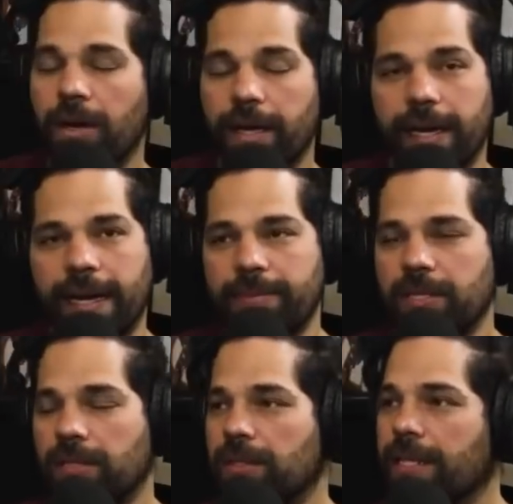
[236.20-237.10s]
Oh yeah,
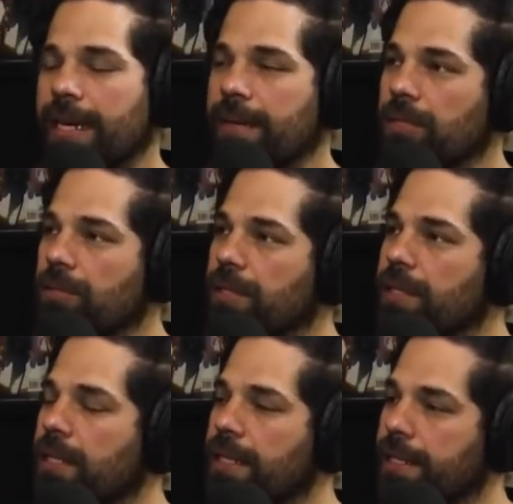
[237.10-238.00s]
absolutely,
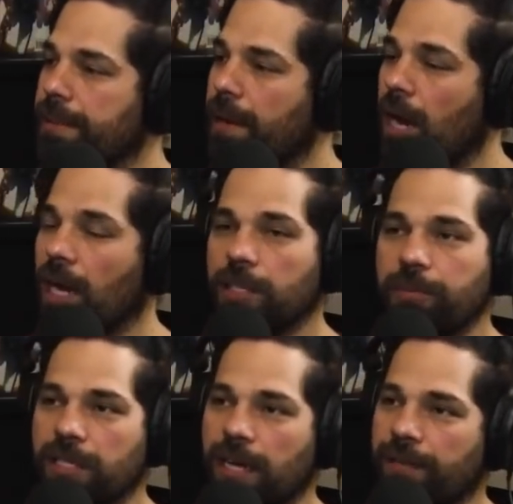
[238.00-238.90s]
absolutely.
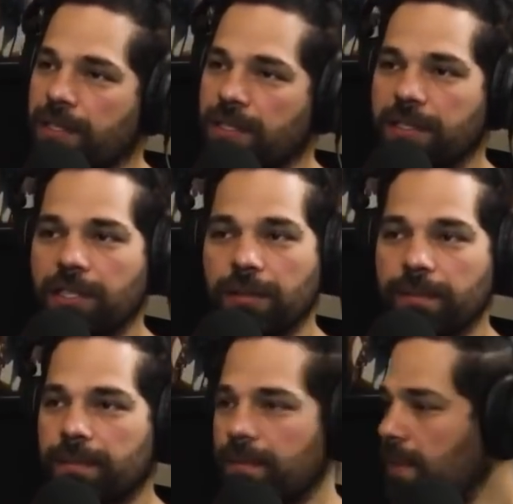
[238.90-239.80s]
Octopus covers,
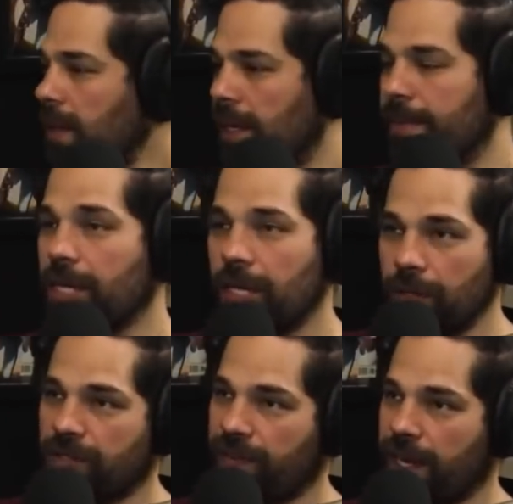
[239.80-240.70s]
I'm a
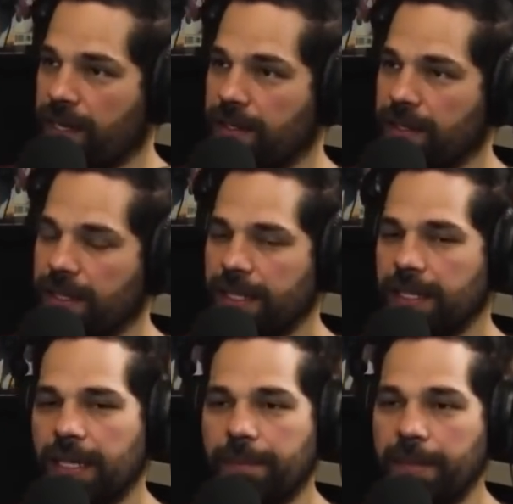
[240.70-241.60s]
huge fan.
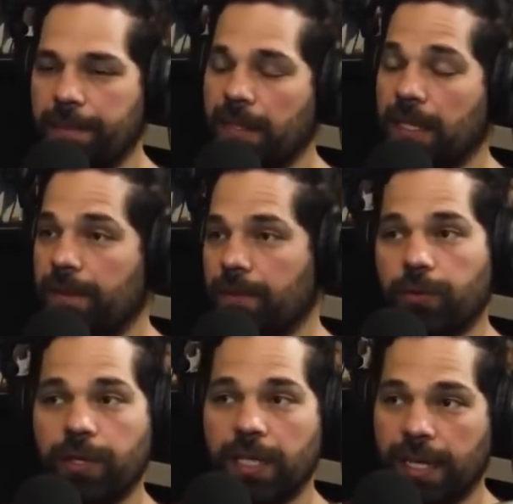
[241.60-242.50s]
People love
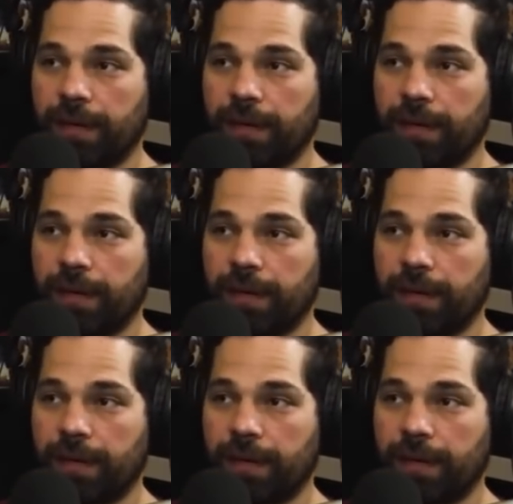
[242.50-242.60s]
gorilla